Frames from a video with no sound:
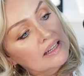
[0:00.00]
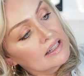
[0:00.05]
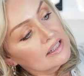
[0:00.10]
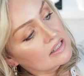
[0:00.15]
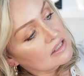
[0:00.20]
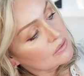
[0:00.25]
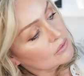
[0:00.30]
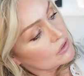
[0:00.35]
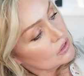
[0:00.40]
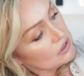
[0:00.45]

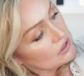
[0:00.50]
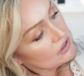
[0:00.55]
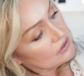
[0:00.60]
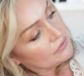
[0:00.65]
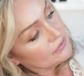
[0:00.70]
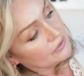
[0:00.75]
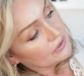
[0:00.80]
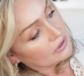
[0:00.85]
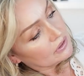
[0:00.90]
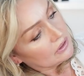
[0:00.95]
So just
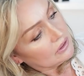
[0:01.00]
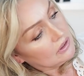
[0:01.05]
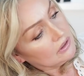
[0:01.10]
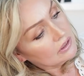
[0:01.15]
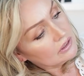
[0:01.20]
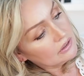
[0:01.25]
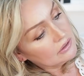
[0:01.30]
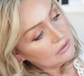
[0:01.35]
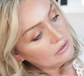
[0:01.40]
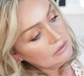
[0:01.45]
for,
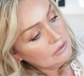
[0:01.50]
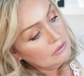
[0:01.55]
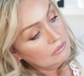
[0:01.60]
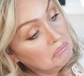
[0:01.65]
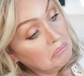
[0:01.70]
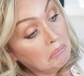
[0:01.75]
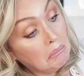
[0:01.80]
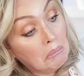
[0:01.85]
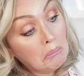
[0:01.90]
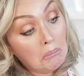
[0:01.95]
although,
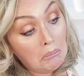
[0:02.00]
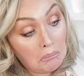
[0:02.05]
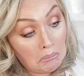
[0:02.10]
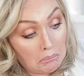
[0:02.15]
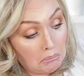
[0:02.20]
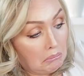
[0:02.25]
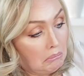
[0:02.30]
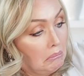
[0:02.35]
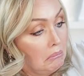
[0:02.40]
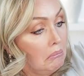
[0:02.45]

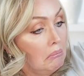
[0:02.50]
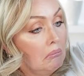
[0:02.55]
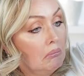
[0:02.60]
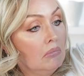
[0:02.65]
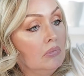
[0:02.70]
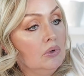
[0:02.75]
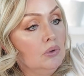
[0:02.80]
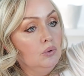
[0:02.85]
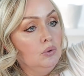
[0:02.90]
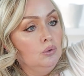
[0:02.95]

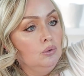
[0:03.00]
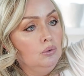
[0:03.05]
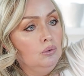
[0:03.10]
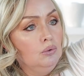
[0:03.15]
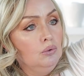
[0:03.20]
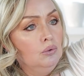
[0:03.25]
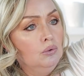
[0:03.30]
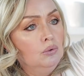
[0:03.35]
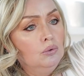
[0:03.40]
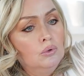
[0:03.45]

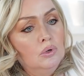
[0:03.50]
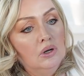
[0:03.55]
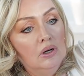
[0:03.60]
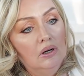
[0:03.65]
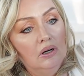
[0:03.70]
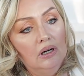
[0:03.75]
ooh,